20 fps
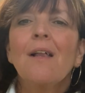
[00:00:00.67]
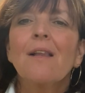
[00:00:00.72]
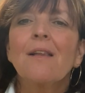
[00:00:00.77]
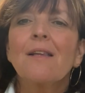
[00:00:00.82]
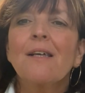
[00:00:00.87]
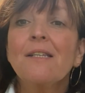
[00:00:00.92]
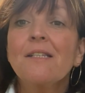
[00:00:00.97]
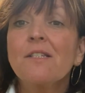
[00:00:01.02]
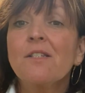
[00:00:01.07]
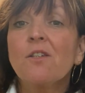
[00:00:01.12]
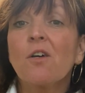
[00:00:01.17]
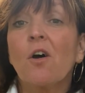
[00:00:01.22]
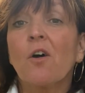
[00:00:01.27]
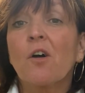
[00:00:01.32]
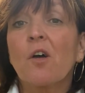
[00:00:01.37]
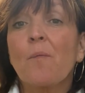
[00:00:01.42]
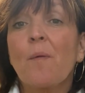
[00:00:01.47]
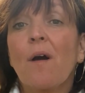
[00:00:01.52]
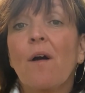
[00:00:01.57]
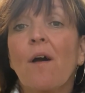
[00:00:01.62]
Let's
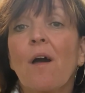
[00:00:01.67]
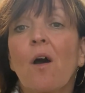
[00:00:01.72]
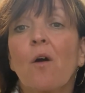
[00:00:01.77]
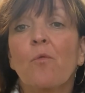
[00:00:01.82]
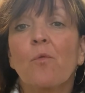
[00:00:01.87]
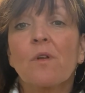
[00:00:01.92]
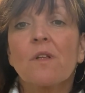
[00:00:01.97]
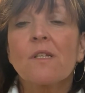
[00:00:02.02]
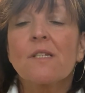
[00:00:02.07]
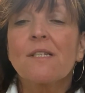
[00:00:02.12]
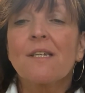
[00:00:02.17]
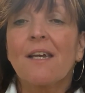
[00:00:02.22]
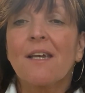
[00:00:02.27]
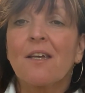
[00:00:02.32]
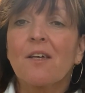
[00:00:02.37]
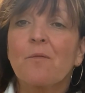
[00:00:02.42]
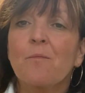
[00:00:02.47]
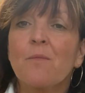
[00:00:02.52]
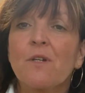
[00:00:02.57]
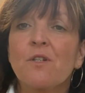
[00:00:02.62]
talk about how real
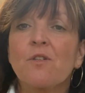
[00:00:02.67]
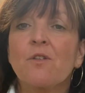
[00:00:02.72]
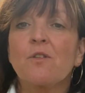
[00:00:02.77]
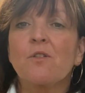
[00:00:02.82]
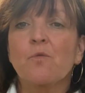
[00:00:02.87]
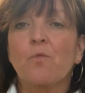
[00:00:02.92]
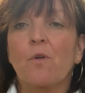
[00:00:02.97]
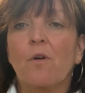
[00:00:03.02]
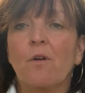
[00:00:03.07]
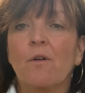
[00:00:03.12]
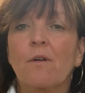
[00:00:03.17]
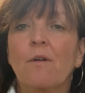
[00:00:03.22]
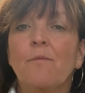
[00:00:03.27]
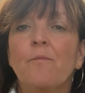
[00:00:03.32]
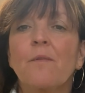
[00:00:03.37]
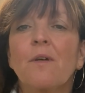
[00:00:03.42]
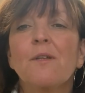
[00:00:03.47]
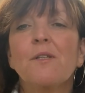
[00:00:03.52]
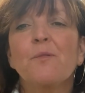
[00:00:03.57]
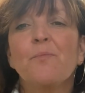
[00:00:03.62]
estate commissions work,
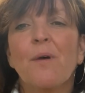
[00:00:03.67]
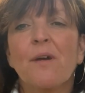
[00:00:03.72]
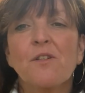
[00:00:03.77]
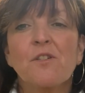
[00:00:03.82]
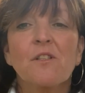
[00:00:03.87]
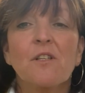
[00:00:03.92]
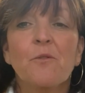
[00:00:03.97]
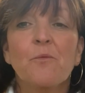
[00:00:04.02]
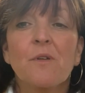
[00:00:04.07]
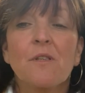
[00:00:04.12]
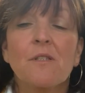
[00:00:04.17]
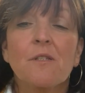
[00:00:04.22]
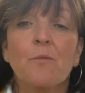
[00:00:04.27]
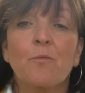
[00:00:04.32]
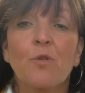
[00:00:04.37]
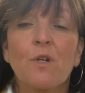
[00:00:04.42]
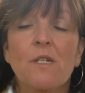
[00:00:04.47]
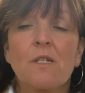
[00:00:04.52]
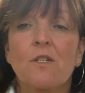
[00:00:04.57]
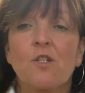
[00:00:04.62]
especially with
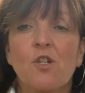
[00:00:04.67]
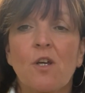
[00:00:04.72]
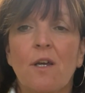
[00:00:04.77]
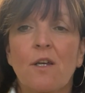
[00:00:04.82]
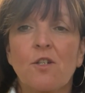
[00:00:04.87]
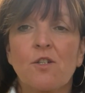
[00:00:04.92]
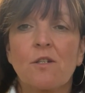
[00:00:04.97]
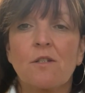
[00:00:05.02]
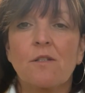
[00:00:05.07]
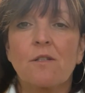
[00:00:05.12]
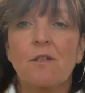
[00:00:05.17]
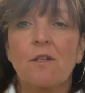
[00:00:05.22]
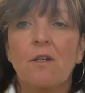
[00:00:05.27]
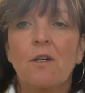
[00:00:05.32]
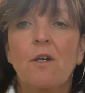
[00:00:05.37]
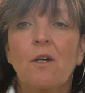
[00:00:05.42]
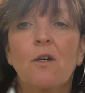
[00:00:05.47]
some recent changes.